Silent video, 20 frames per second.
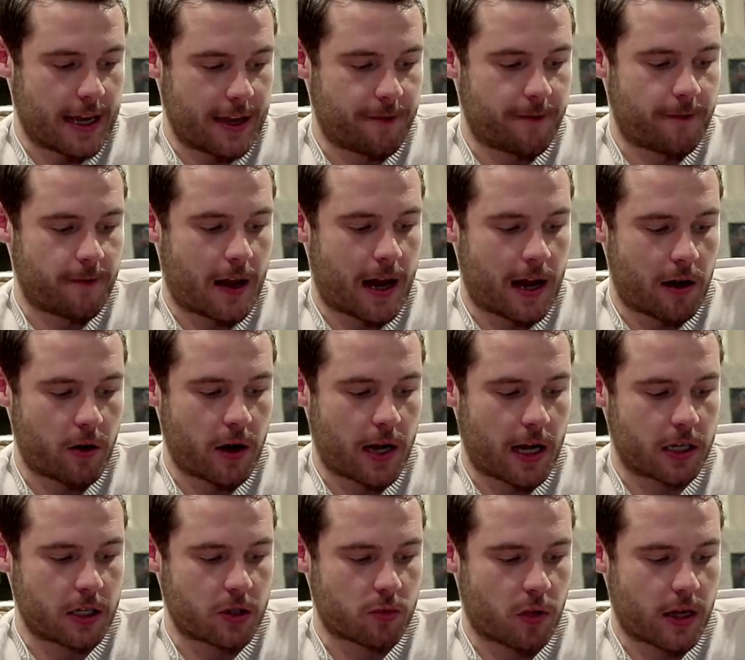if Aaron
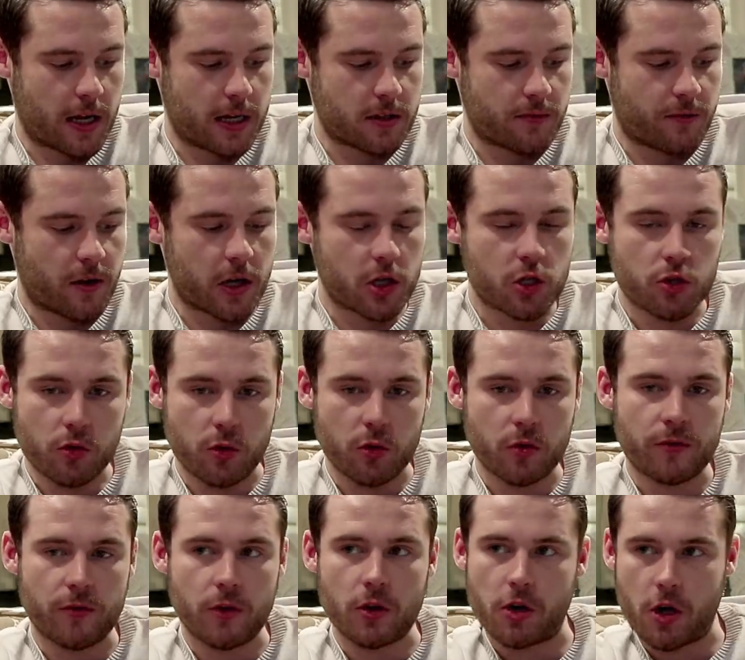had his way, he's a very
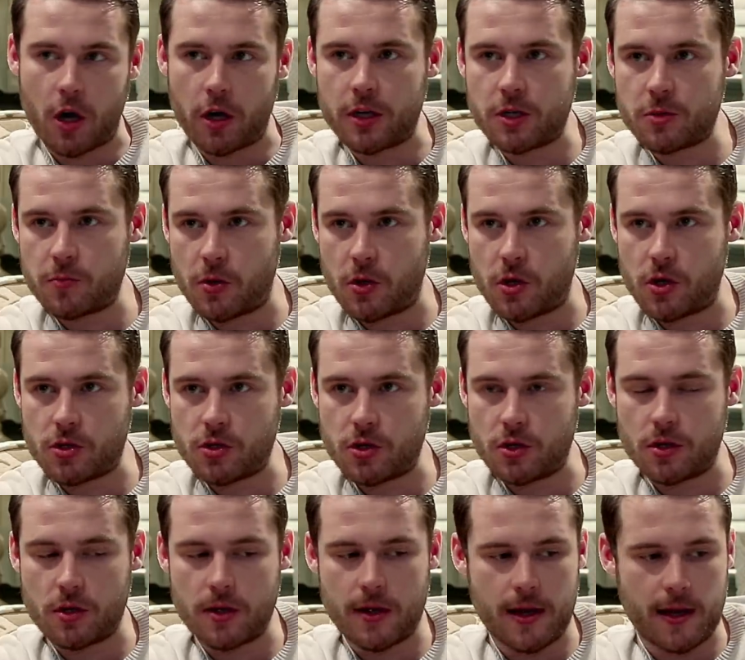truthful and honest
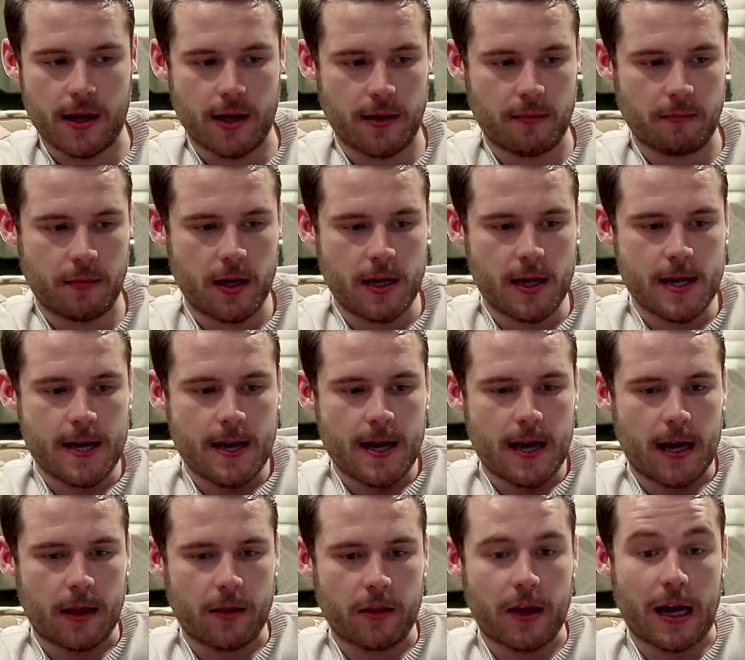person, um,
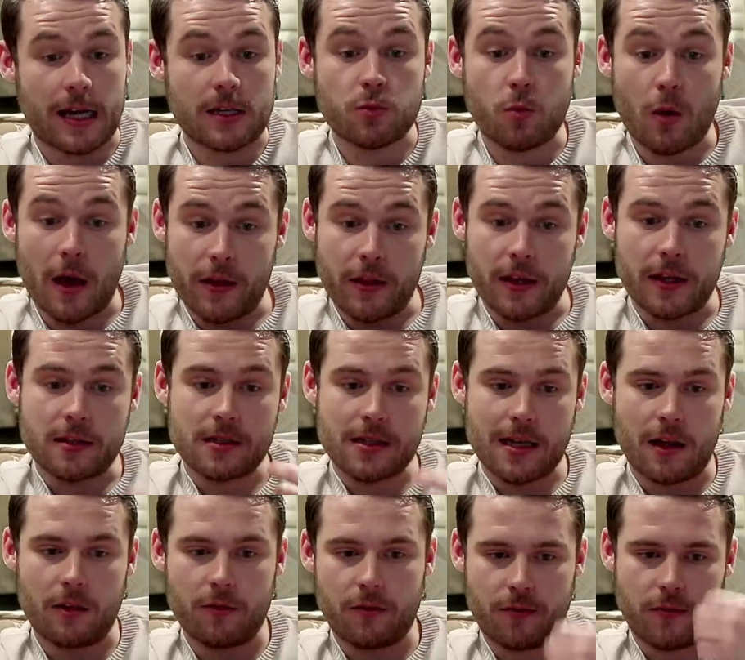and that's where the
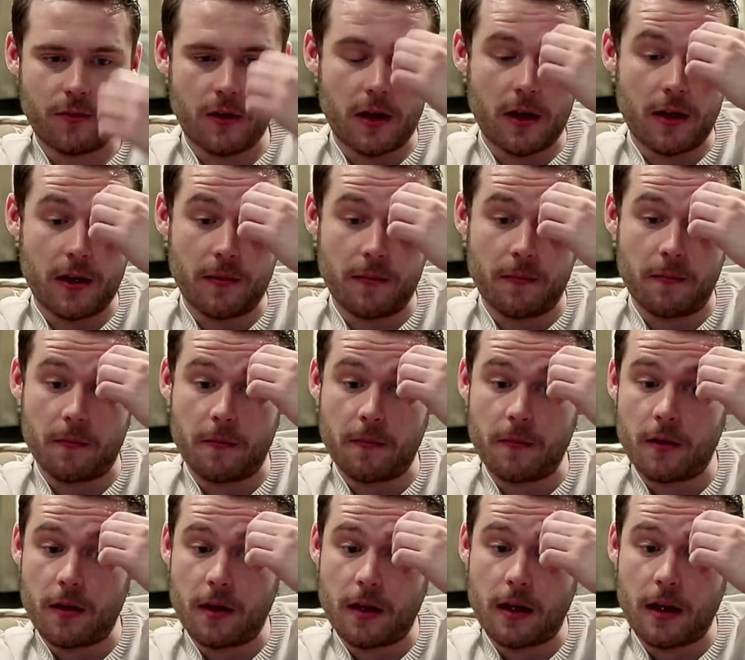self
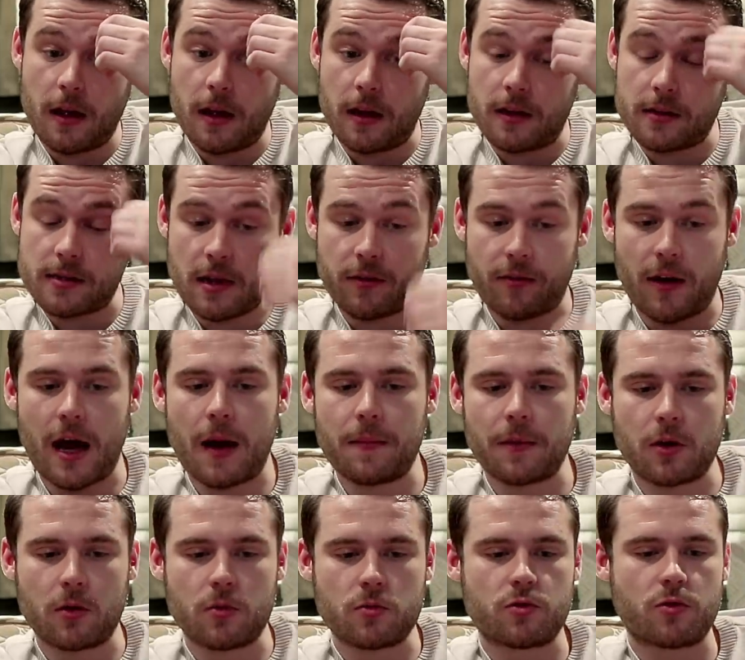um, uh, self
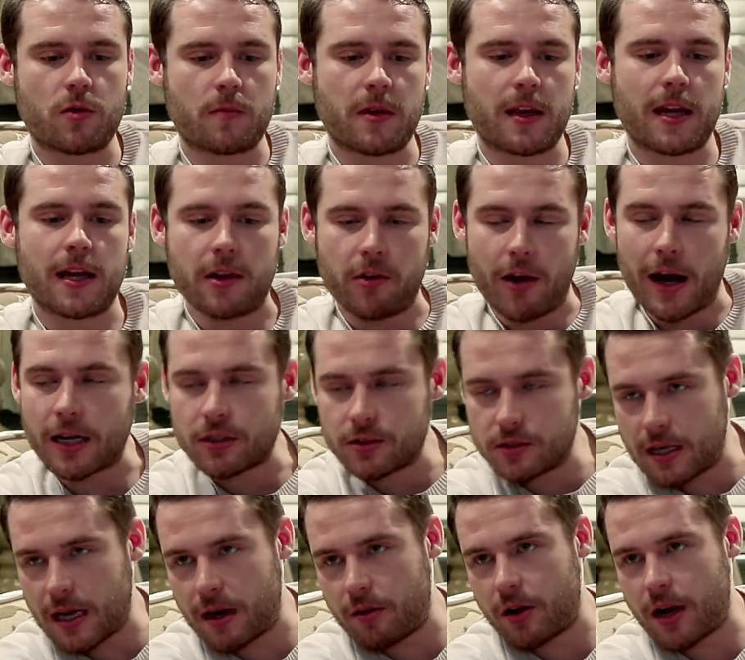harming comes from. The inner
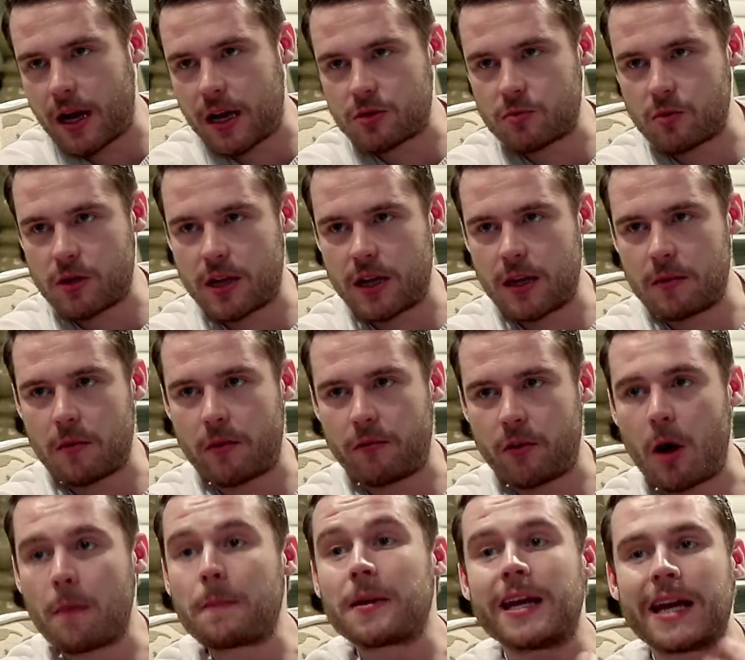angst that Aaron has within him of
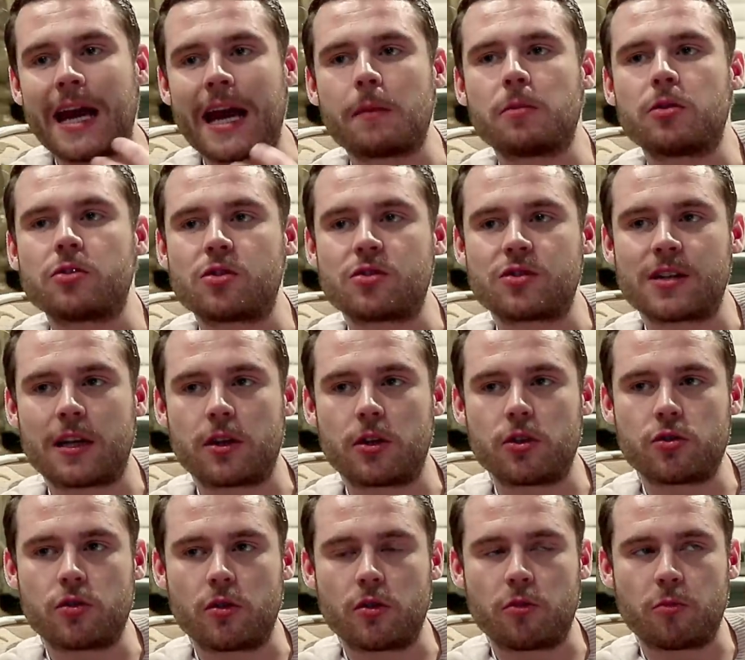not being able to tell the
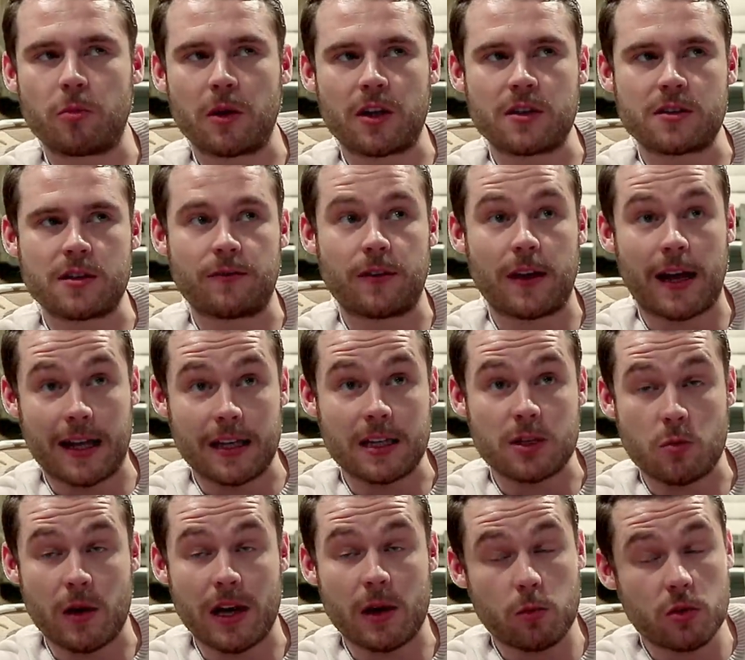truth, because if he had
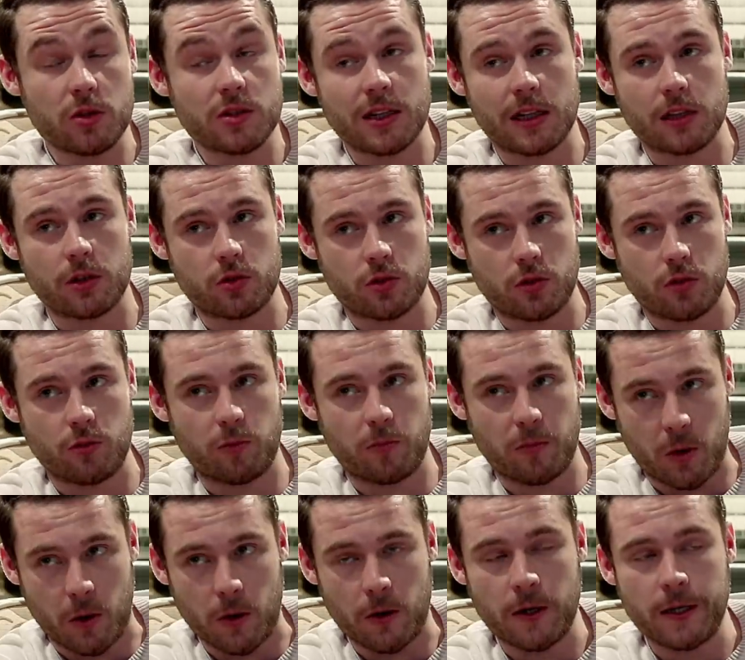his way, he would tell the truth,
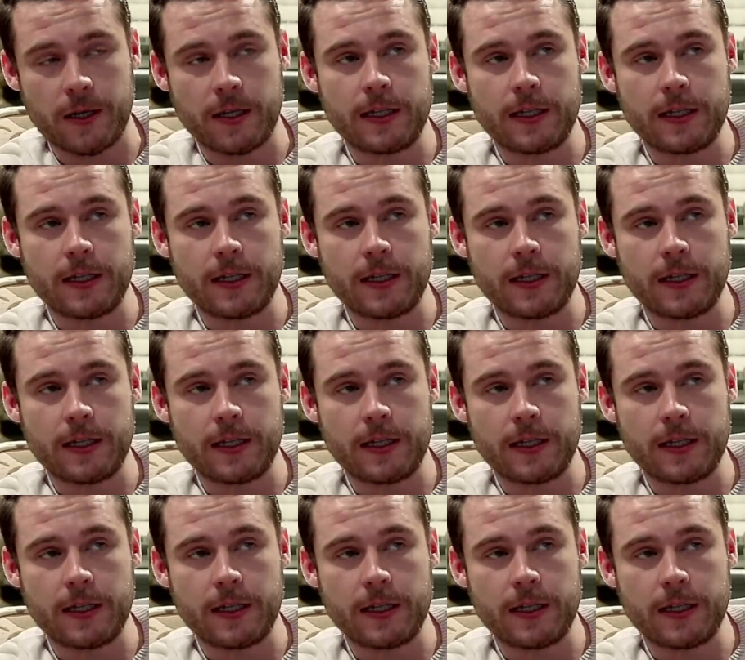but